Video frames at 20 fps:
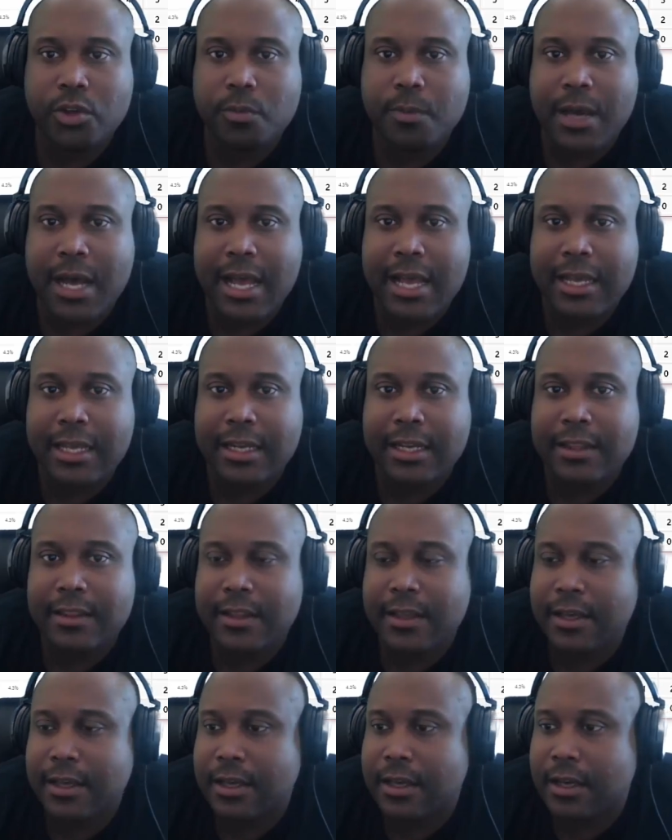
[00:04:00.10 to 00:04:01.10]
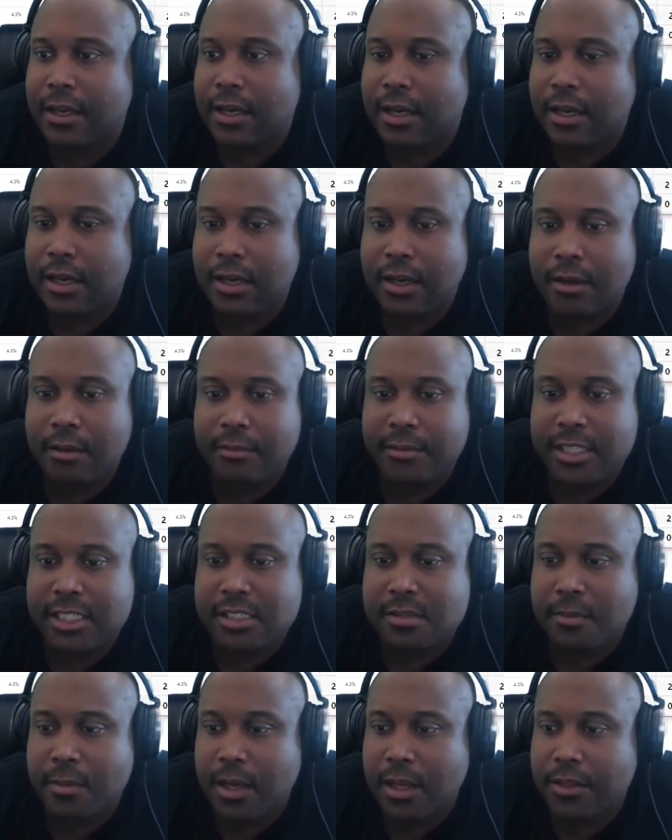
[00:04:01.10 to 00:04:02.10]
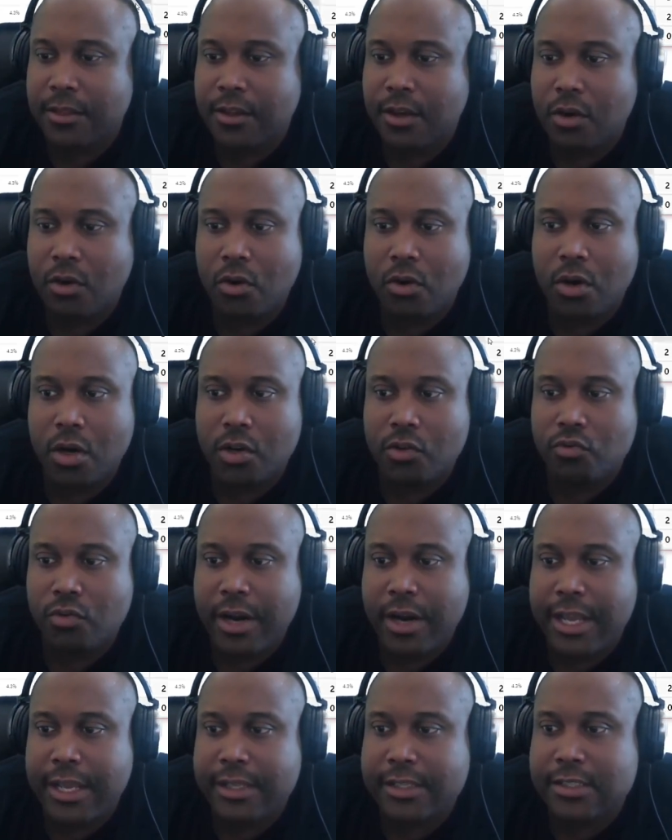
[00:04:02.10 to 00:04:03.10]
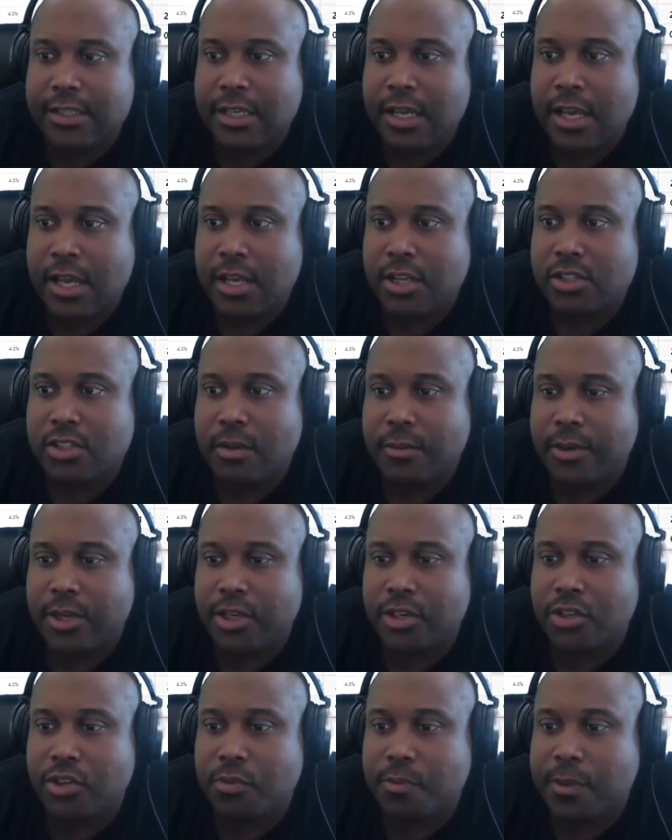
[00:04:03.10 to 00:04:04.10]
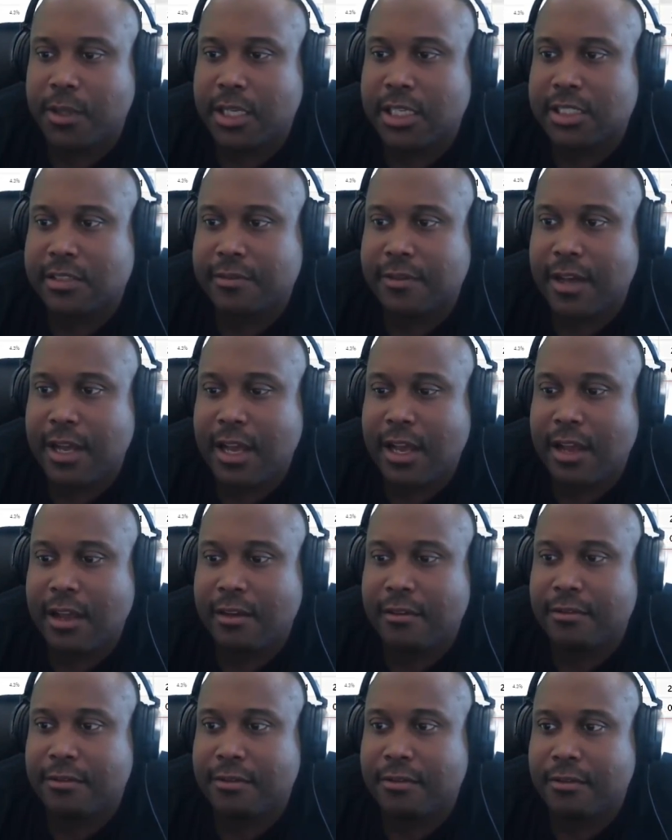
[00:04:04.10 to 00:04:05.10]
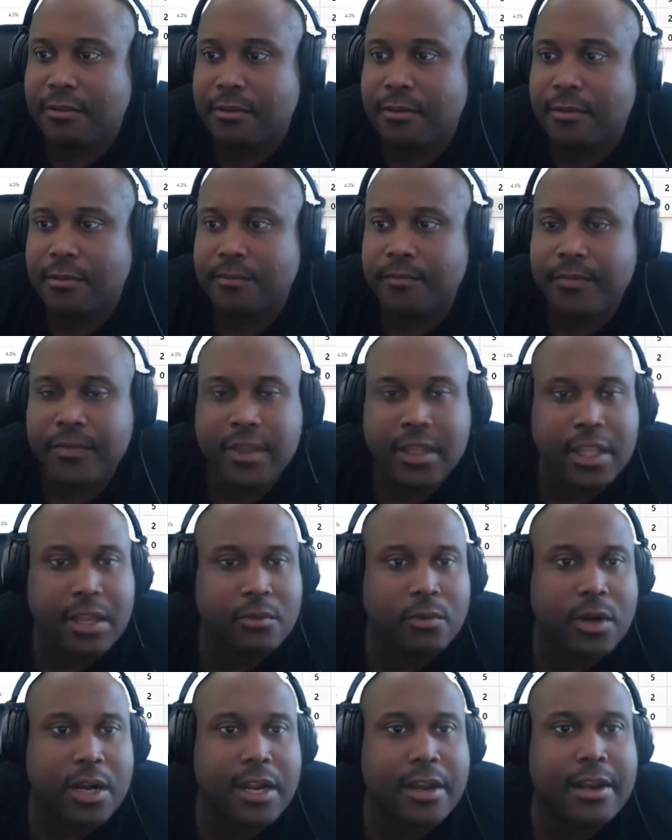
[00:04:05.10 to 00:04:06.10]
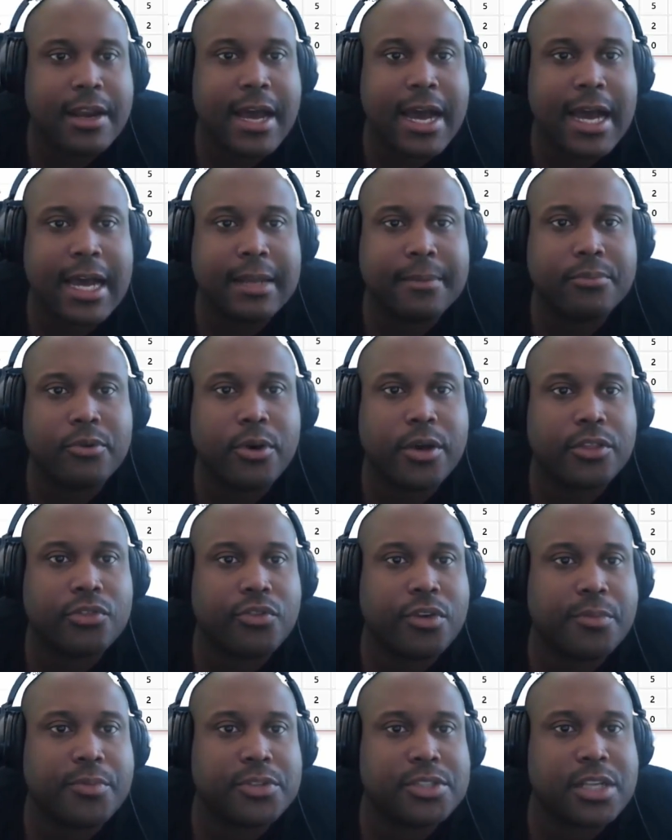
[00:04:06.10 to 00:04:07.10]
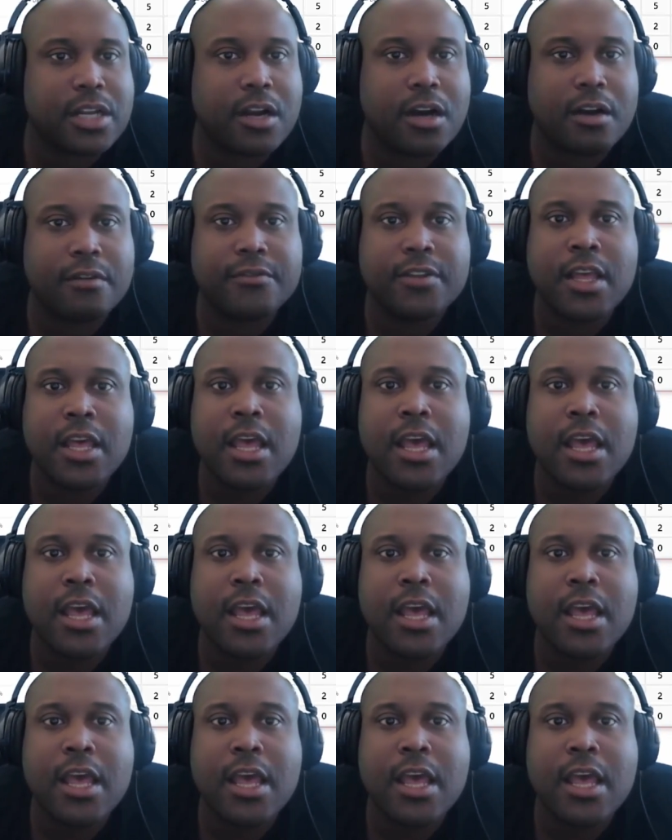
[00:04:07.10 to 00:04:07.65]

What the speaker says: you buy anything this month on Raise. So I'm going to do plus 5, and we're at 9.3% off.